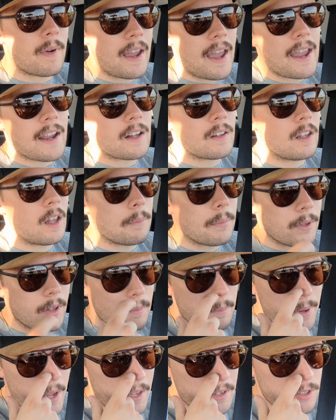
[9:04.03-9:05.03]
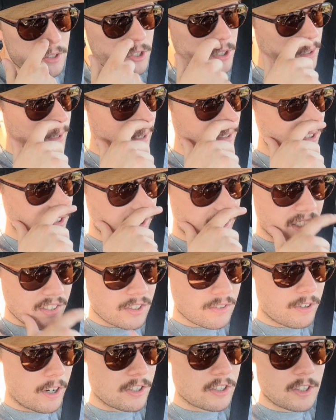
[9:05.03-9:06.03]
ankle up on the bench, and that just kind of
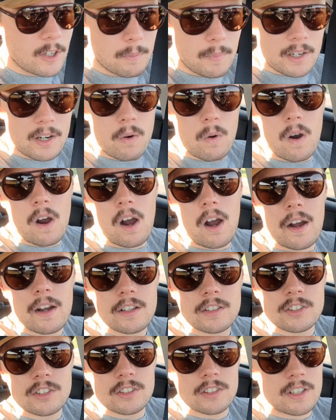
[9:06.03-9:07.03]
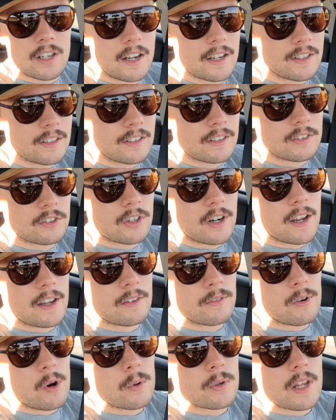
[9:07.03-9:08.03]
stretches out my quads and kind of try
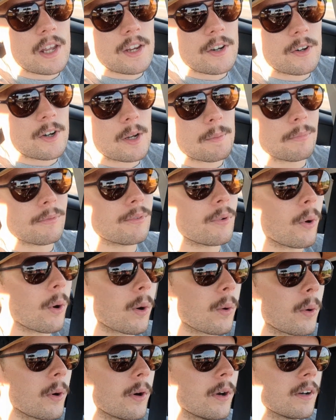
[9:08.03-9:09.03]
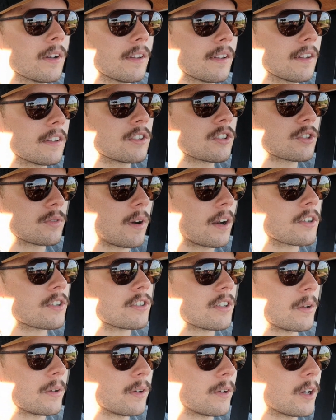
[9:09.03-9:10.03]
and rotate your hip forward, and it stretches
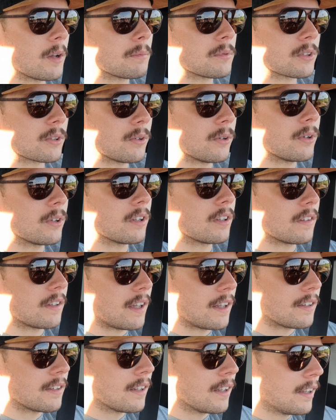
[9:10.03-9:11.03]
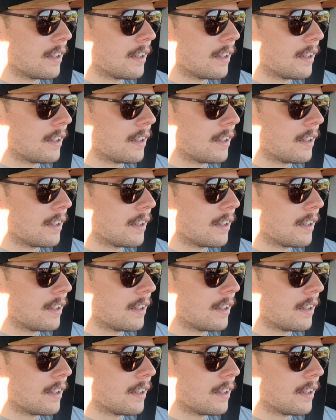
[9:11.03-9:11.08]
out your hips good. And then